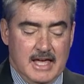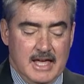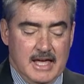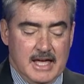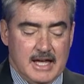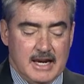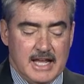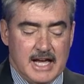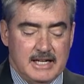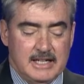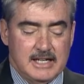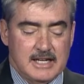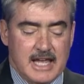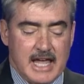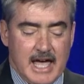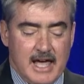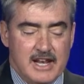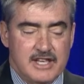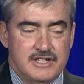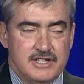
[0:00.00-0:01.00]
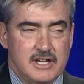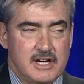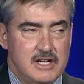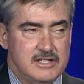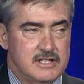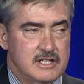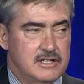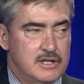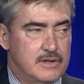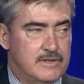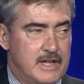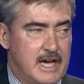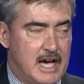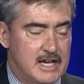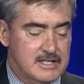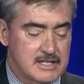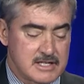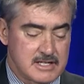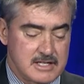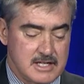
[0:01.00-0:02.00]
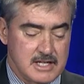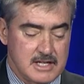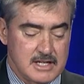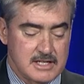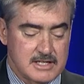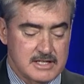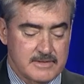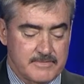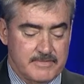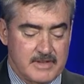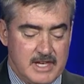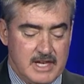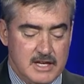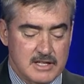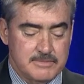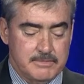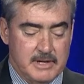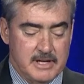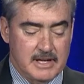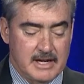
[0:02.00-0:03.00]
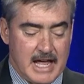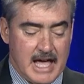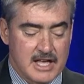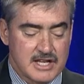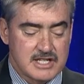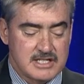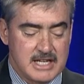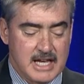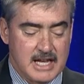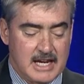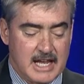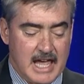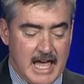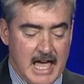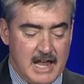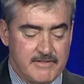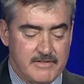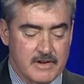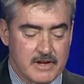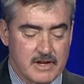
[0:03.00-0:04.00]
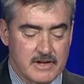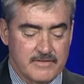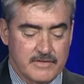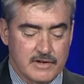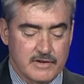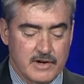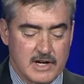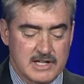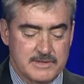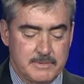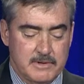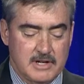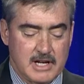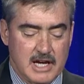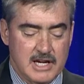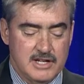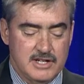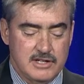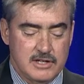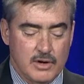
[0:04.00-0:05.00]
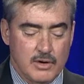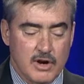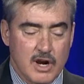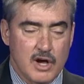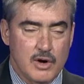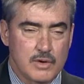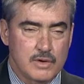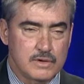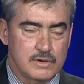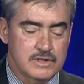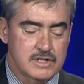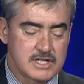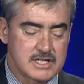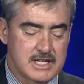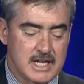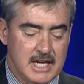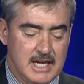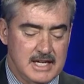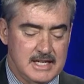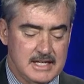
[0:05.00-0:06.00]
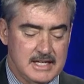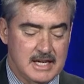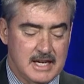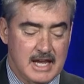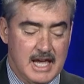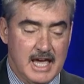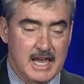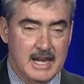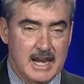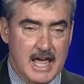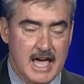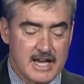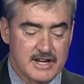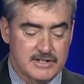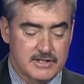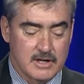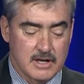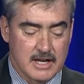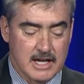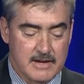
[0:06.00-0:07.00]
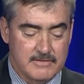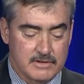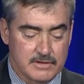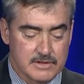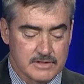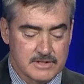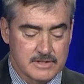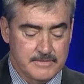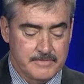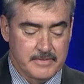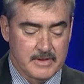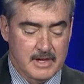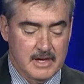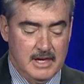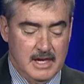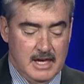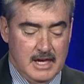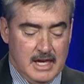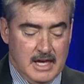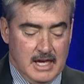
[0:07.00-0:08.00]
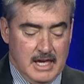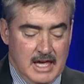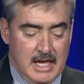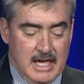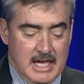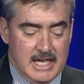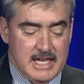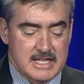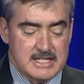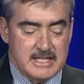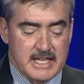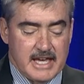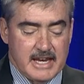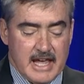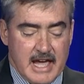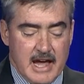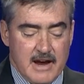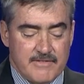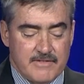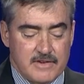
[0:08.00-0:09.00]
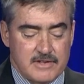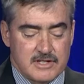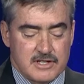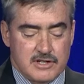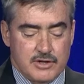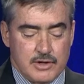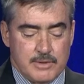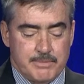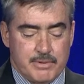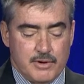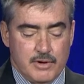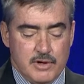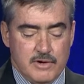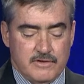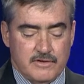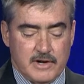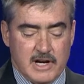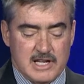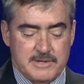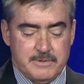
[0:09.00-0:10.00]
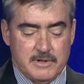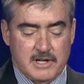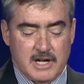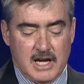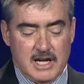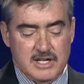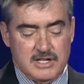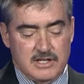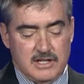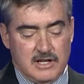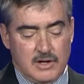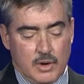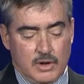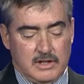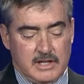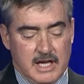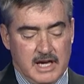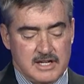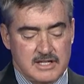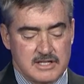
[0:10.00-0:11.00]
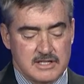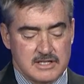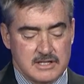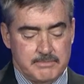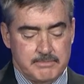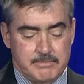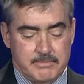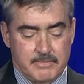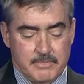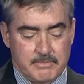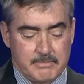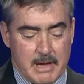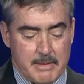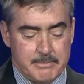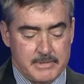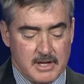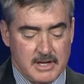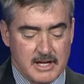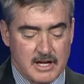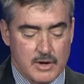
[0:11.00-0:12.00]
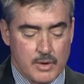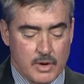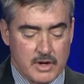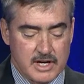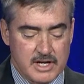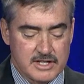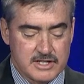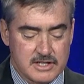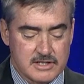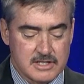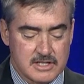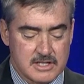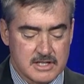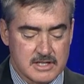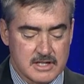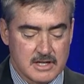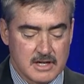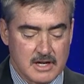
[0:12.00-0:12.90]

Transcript: Elected county judge in 2006, he has been an outstanding advocate for transportation on local, state, and national levels. He has led efforts to improve transportation in North Texas by building coalitions,